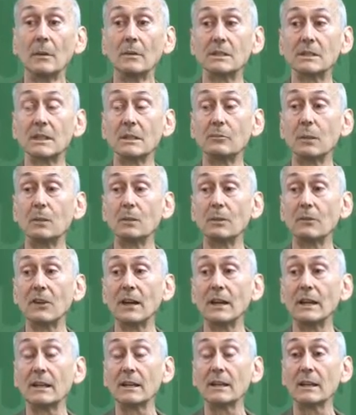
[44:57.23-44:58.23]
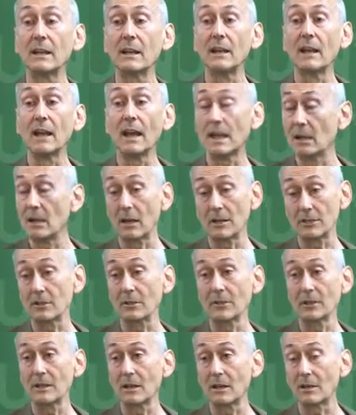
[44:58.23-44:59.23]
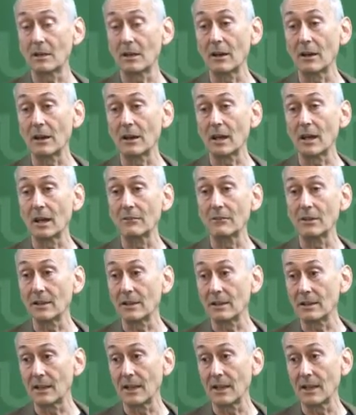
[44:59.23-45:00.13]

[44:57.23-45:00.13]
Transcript: but simply providing, and certainly not archiving